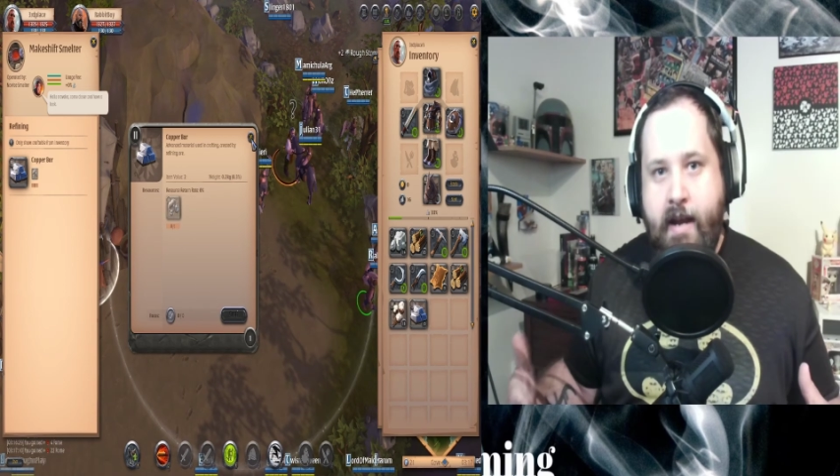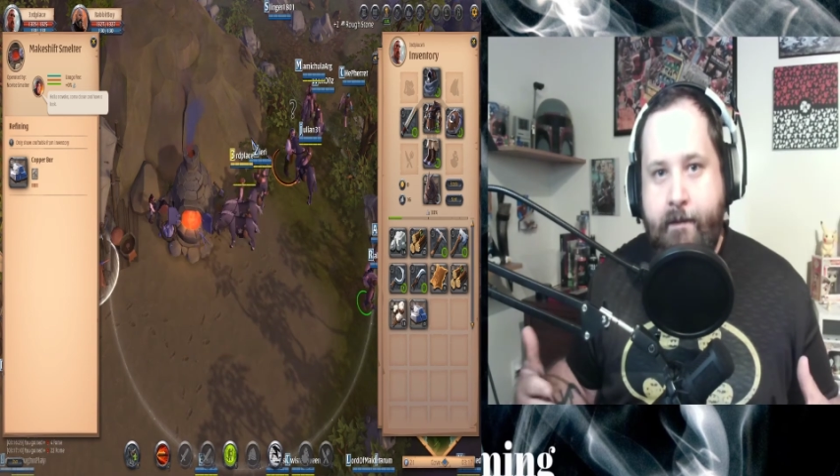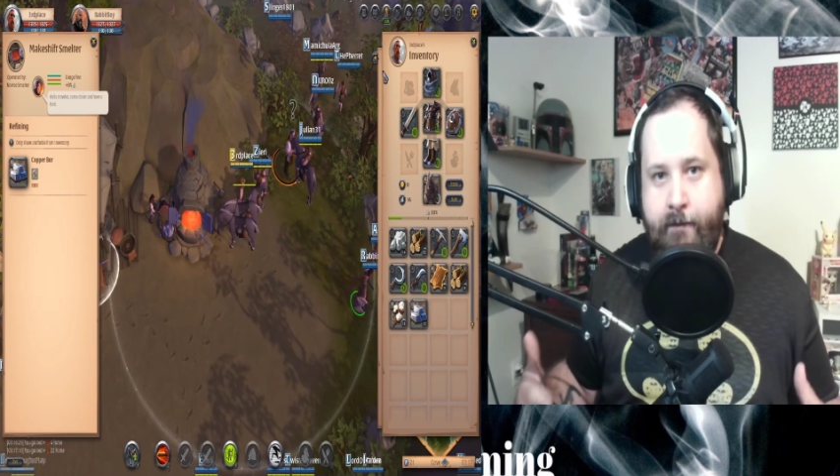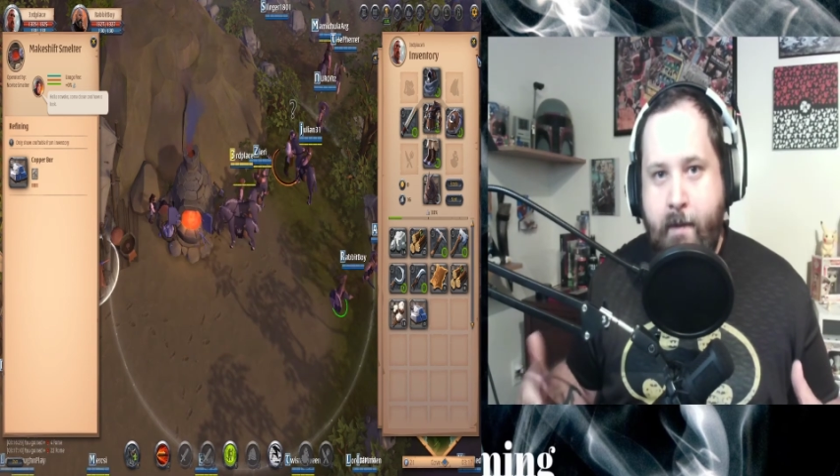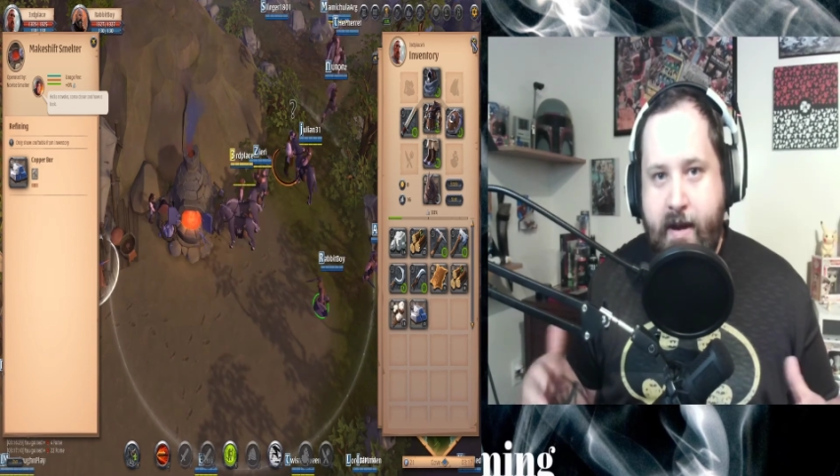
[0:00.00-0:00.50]

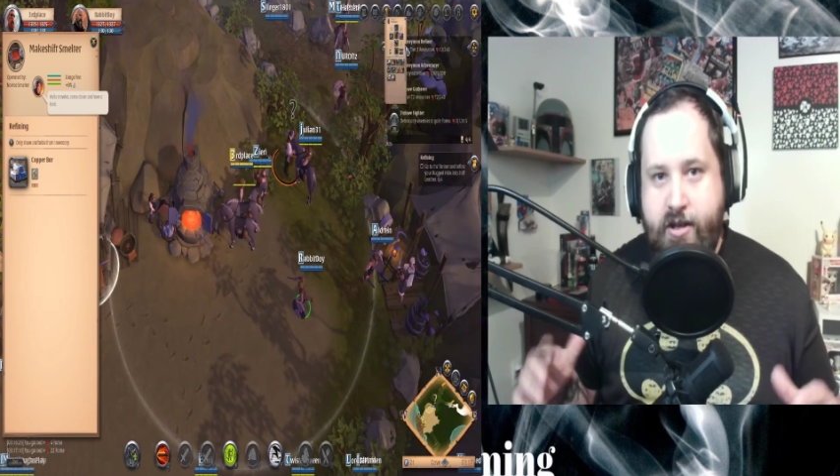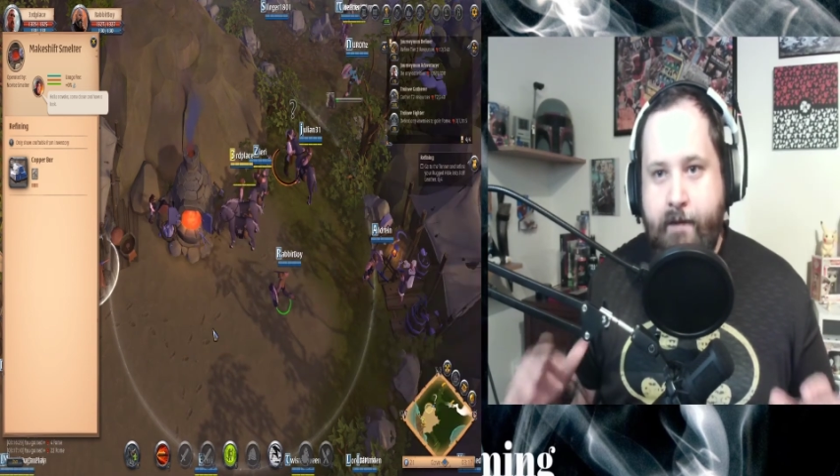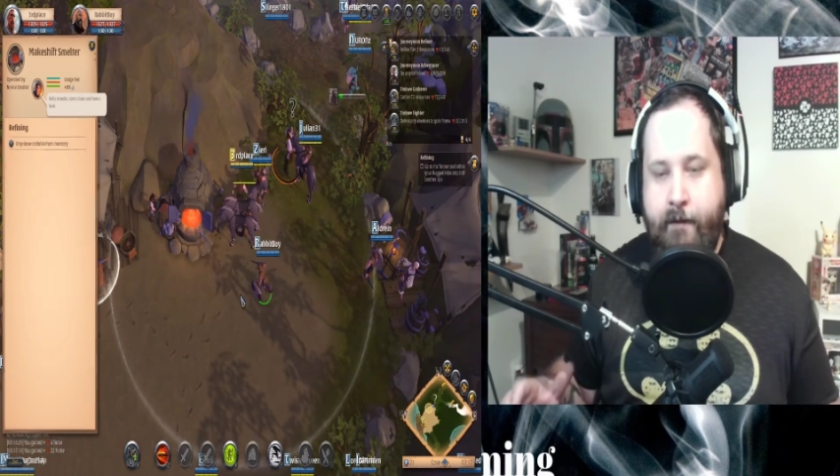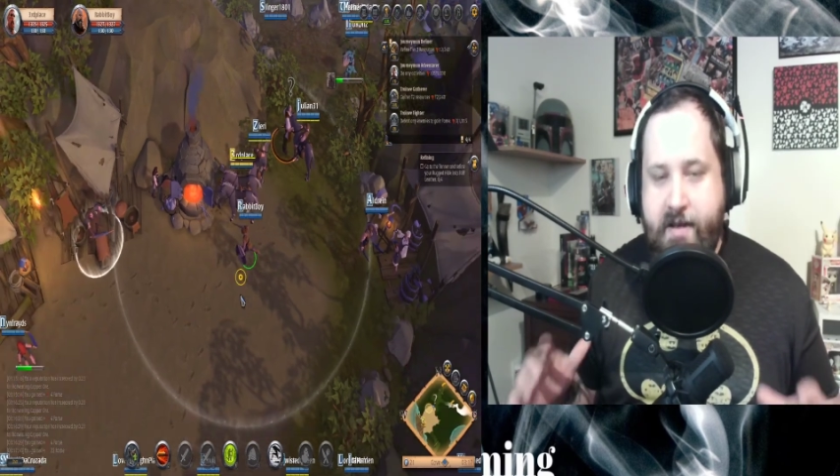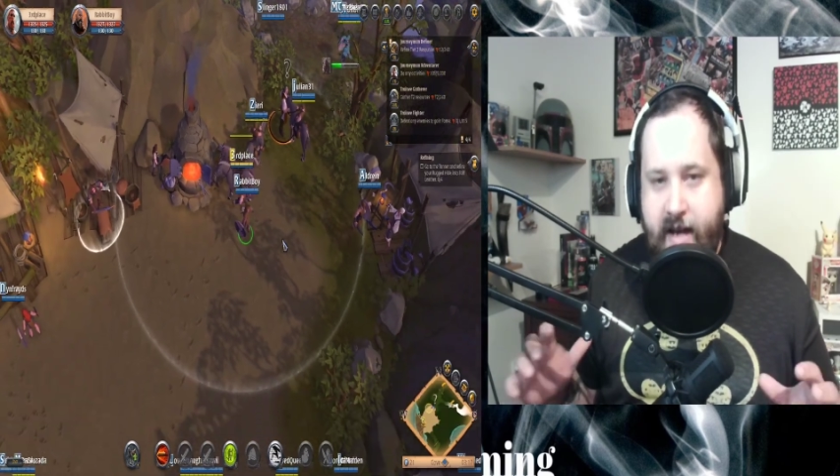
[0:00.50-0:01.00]
information
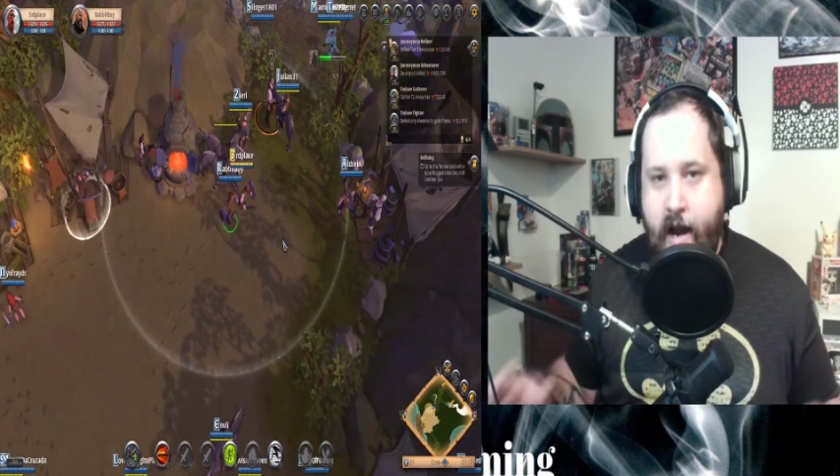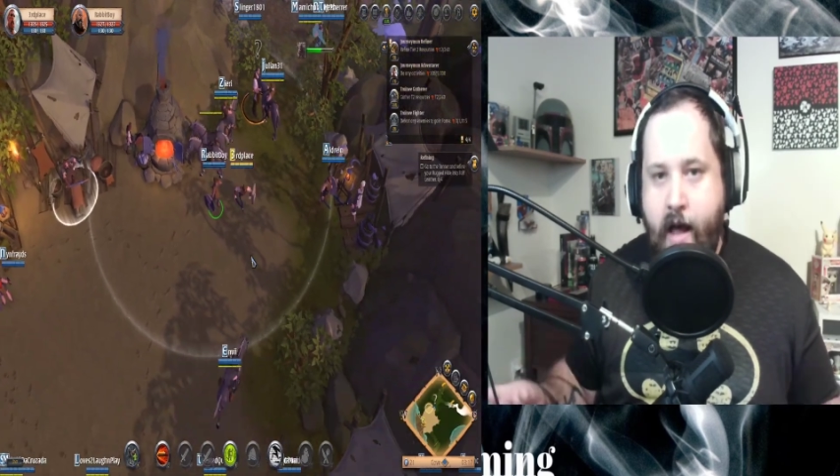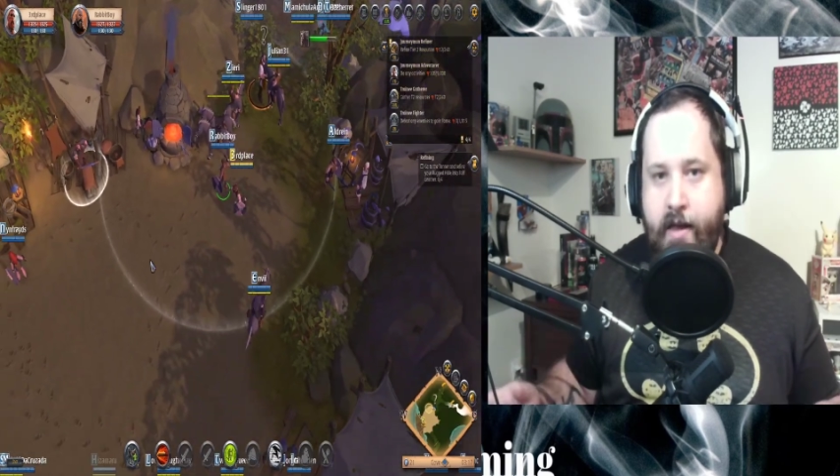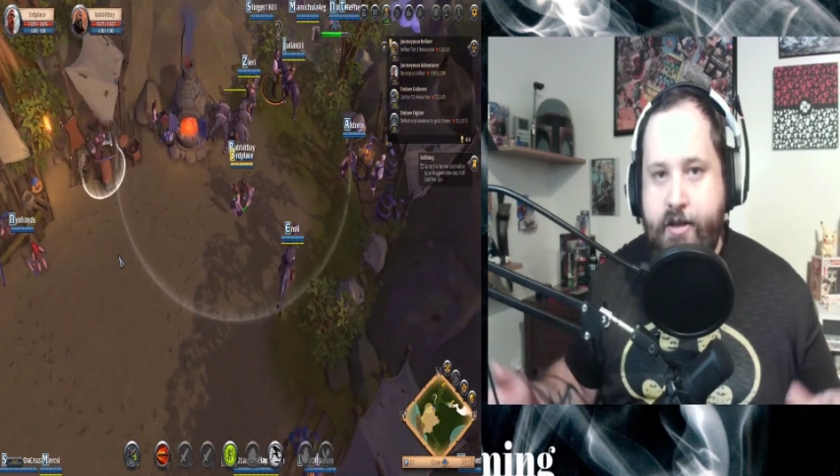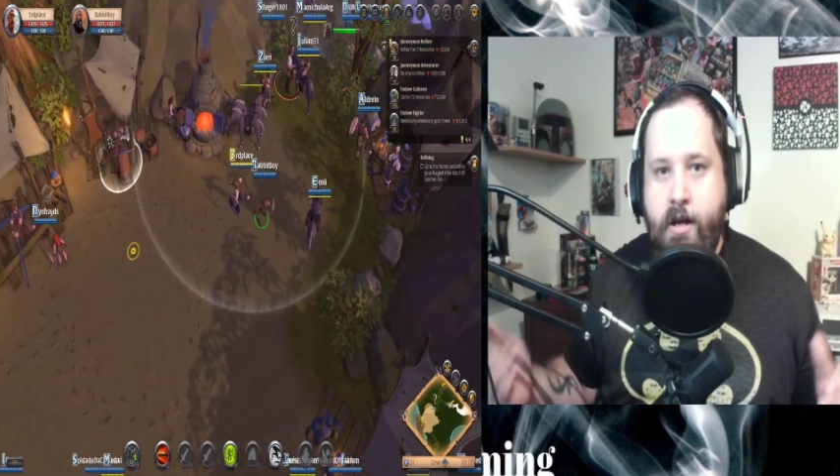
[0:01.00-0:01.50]
and first-hand
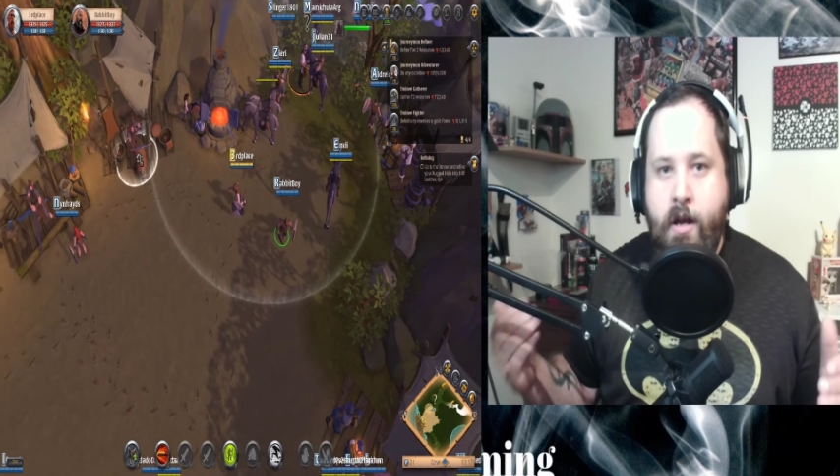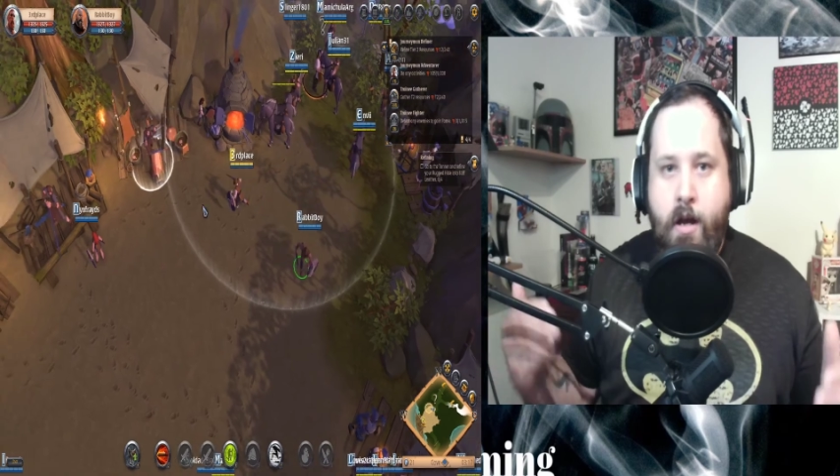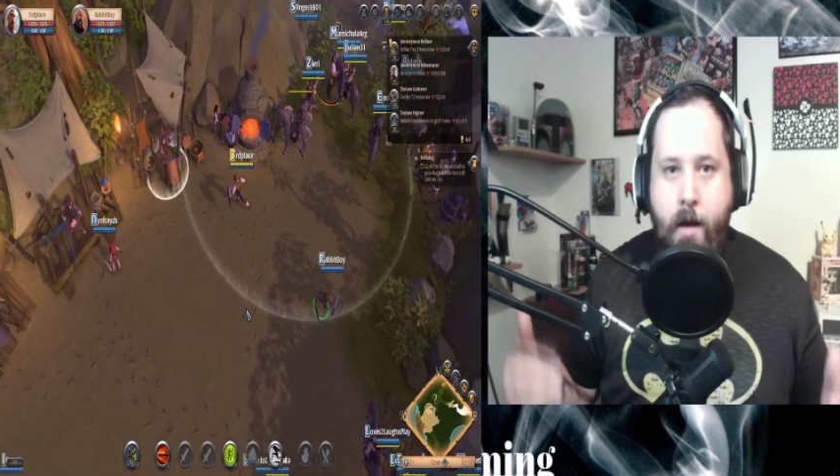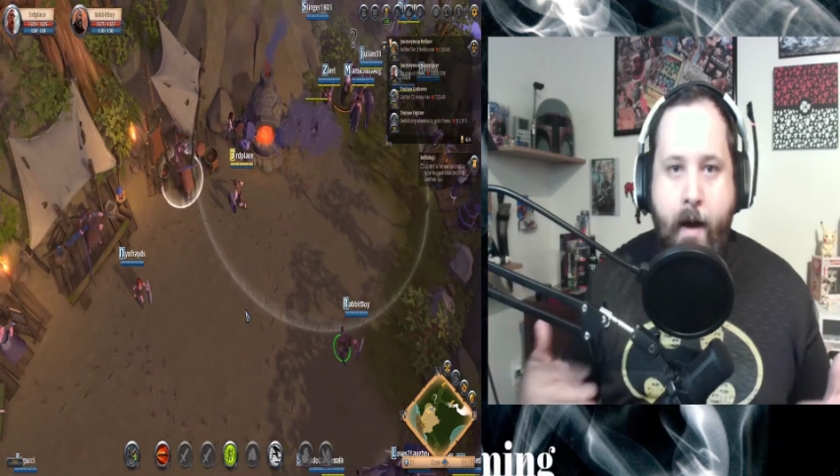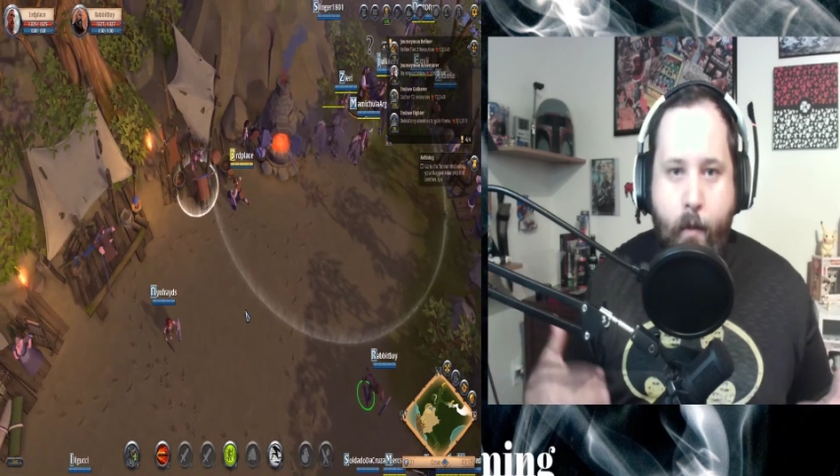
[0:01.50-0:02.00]
knowledge
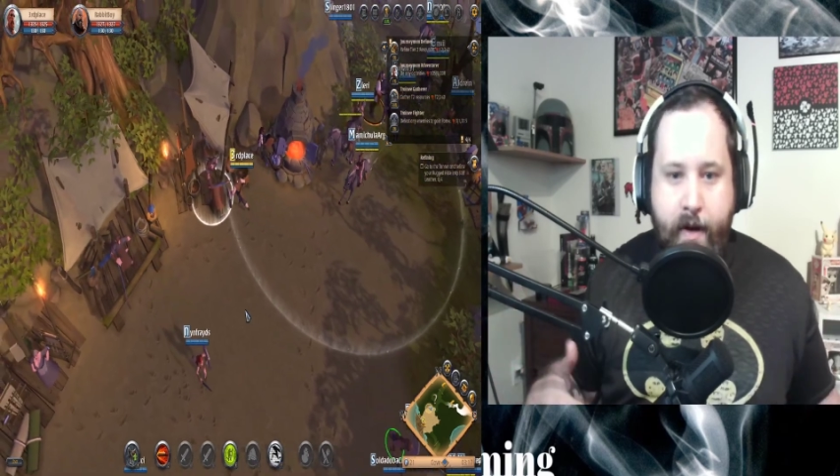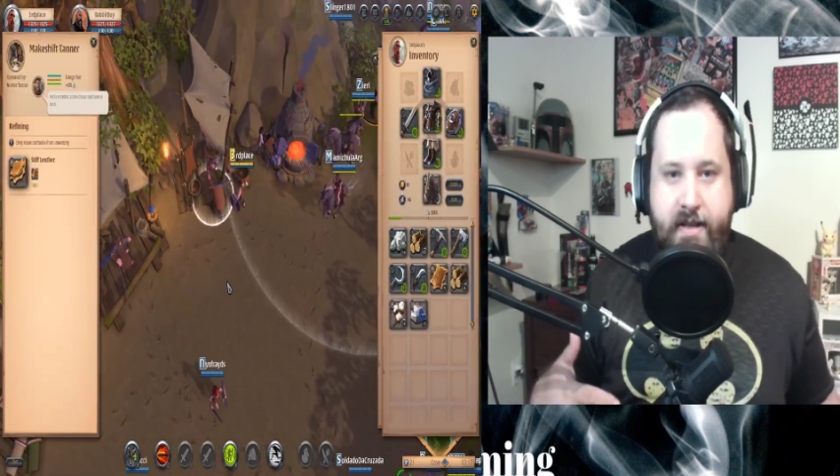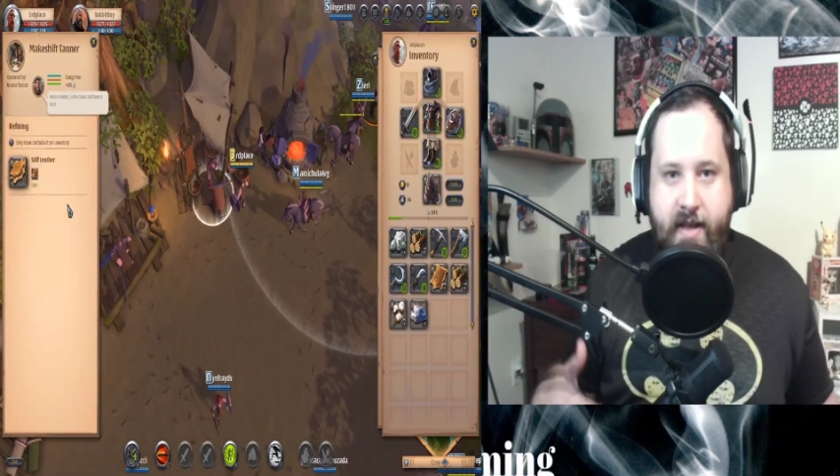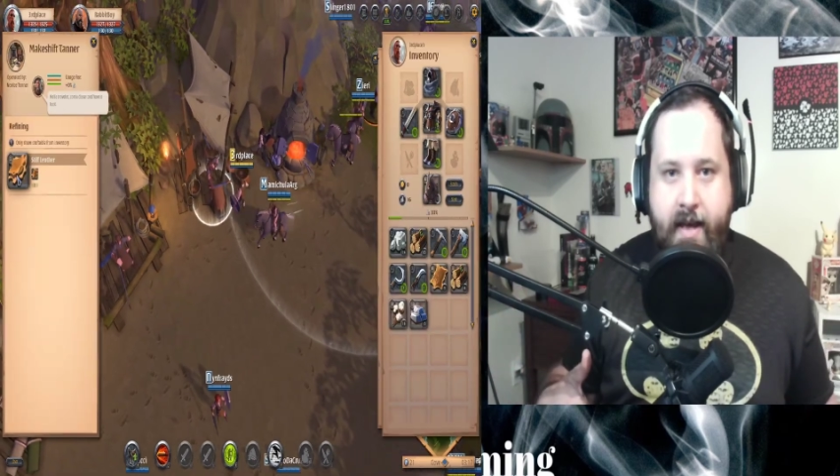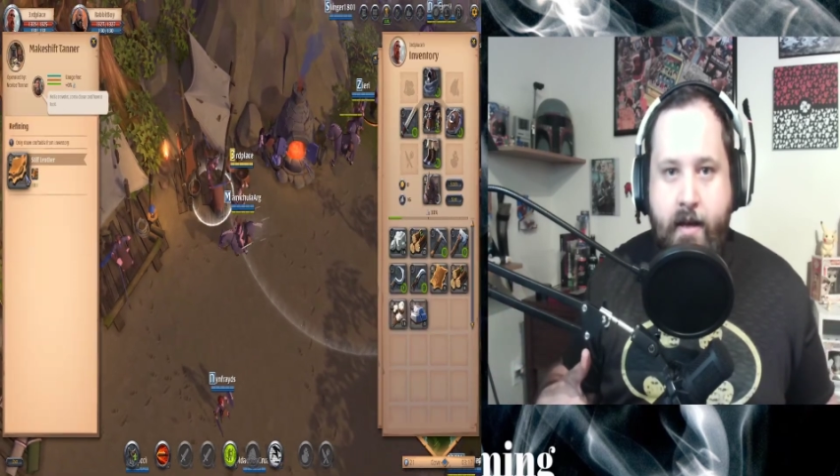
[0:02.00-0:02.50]
about what it's
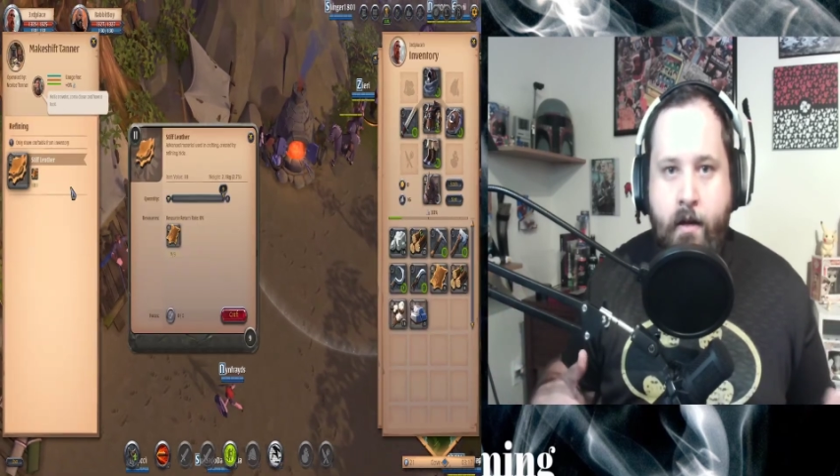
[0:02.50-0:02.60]
like.